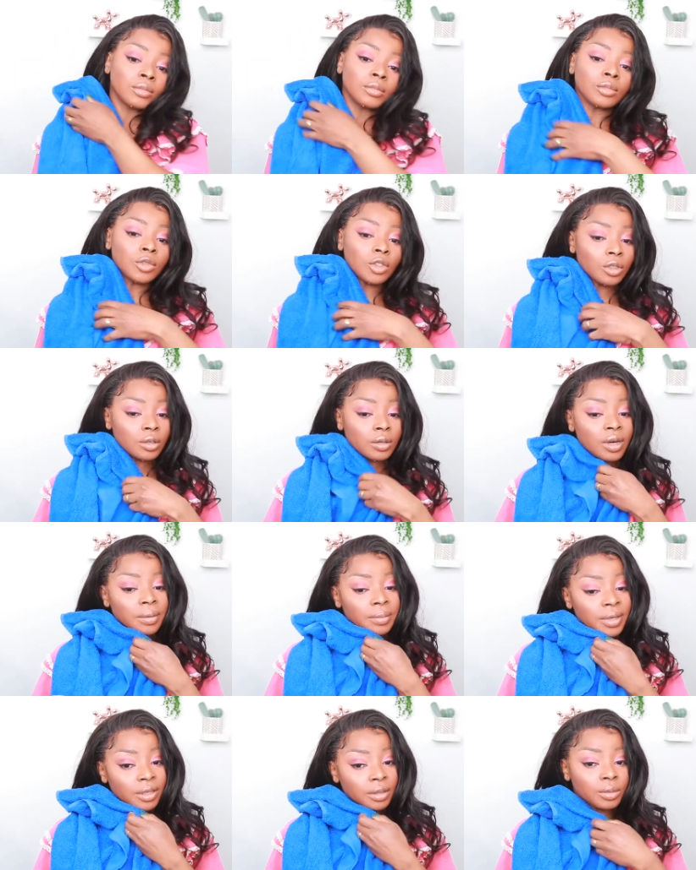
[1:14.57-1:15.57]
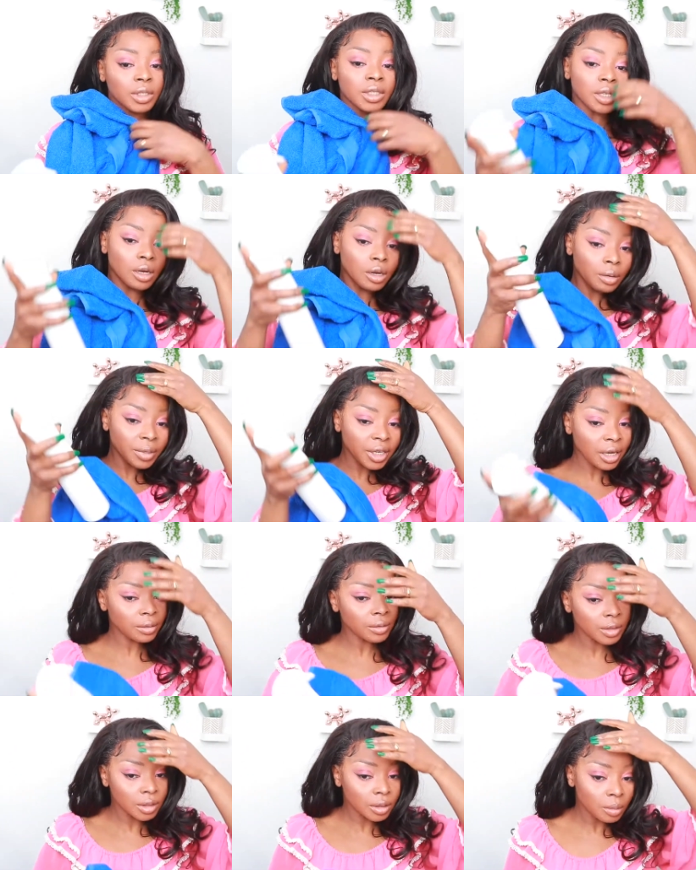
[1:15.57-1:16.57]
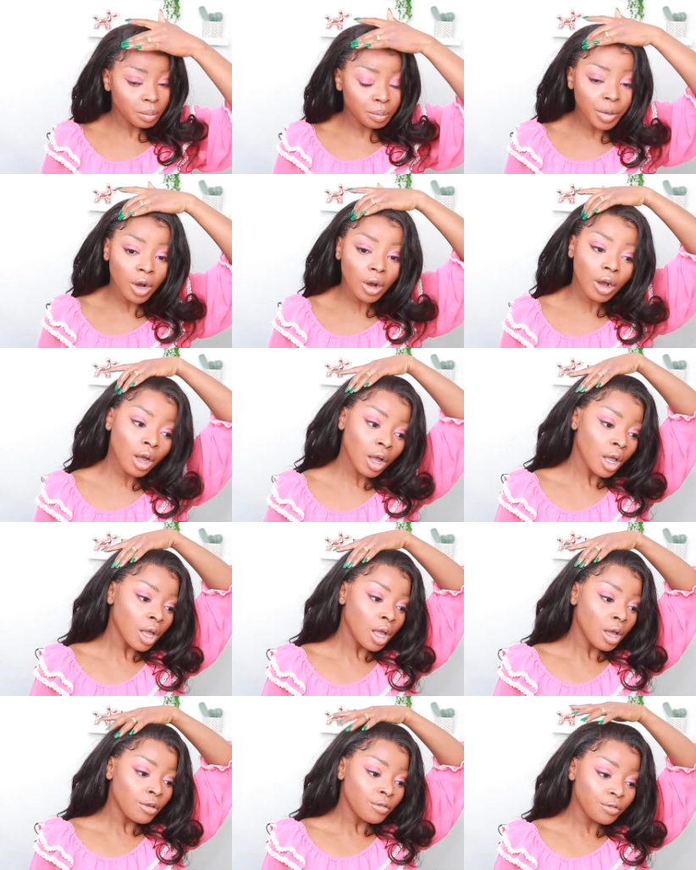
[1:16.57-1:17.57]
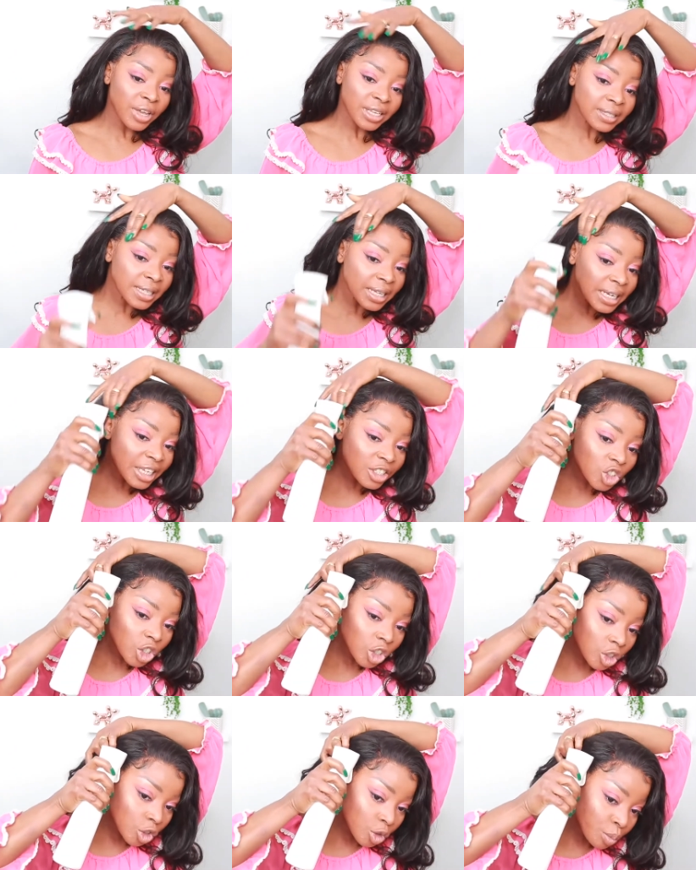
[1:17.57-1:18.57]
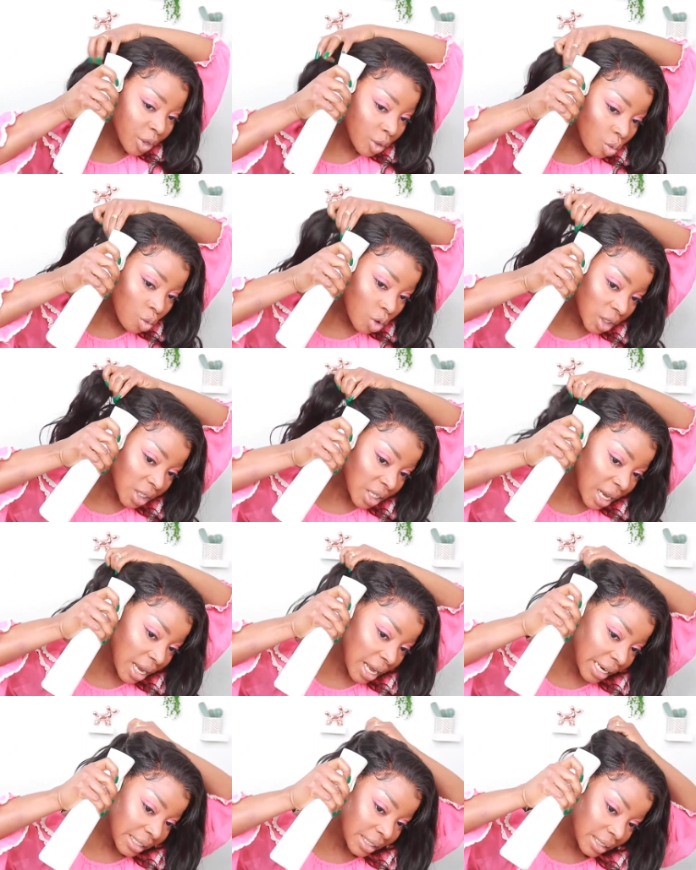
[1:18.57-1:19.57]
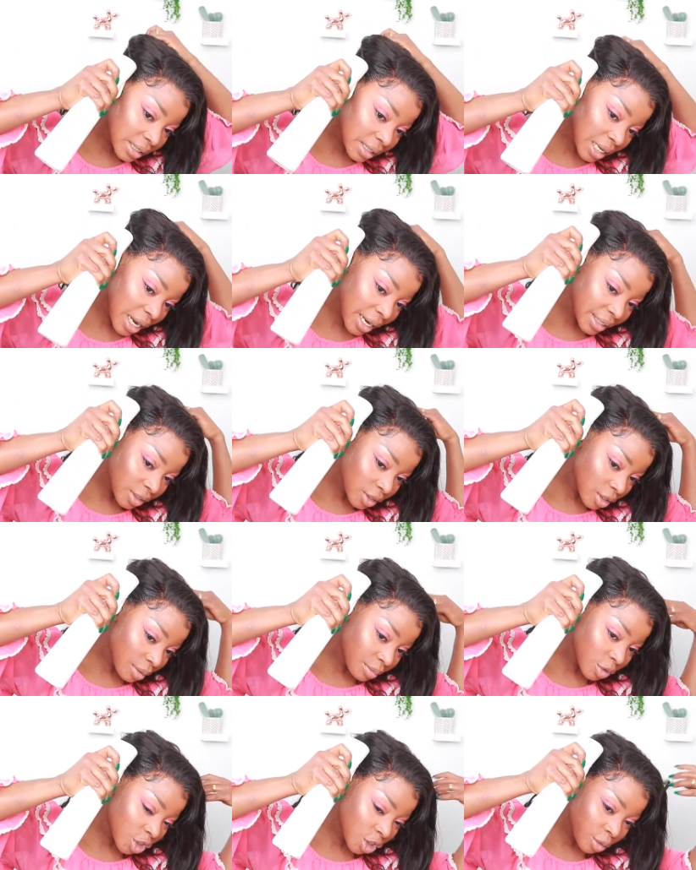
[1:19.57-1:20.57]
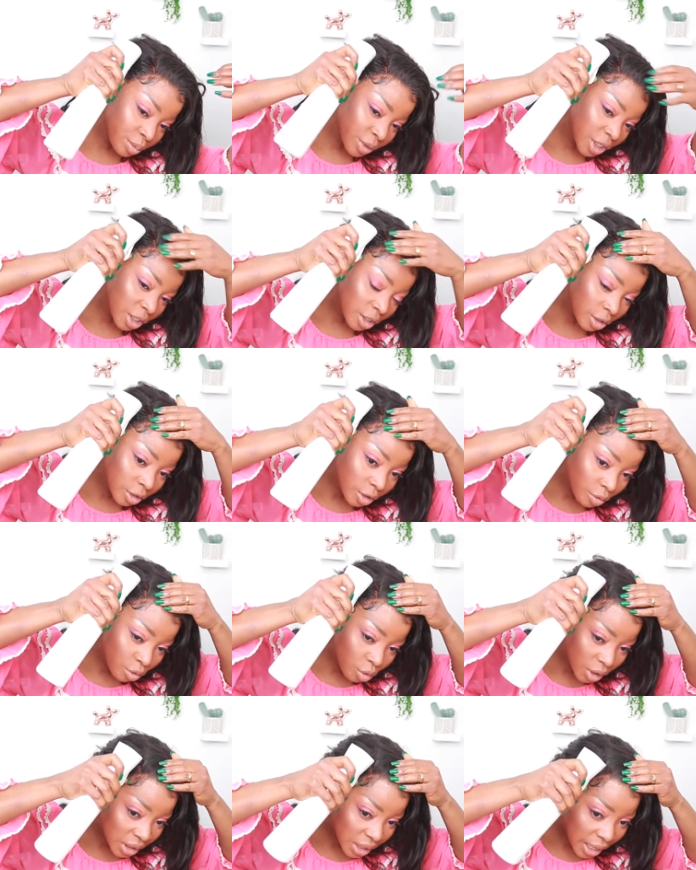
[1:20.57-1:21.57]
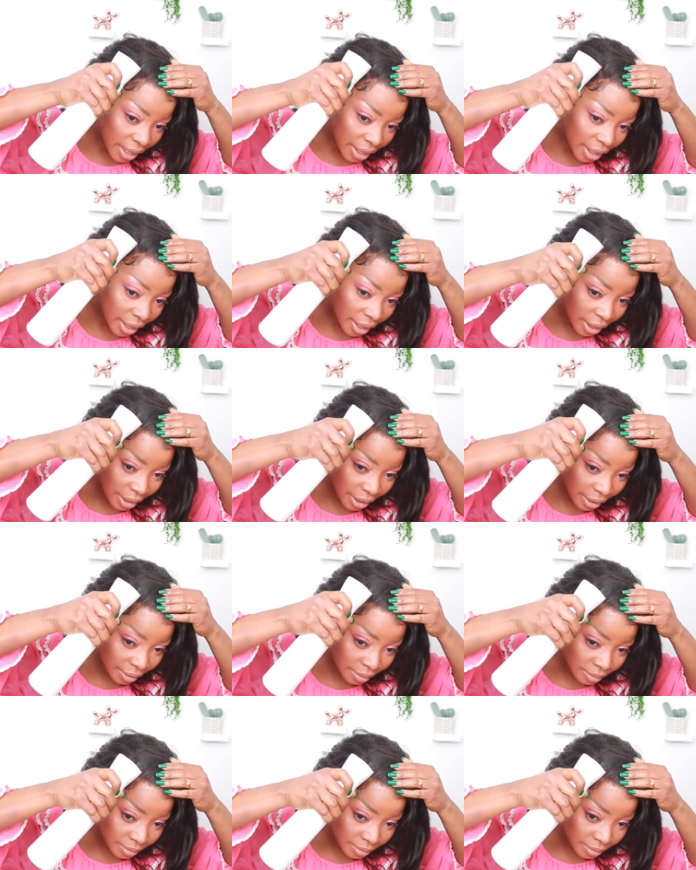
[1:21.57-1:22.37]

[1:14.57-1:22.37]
to grab any water coming out. But first thing is just to spritz water at the side. So I'm just spritzing lots of water here.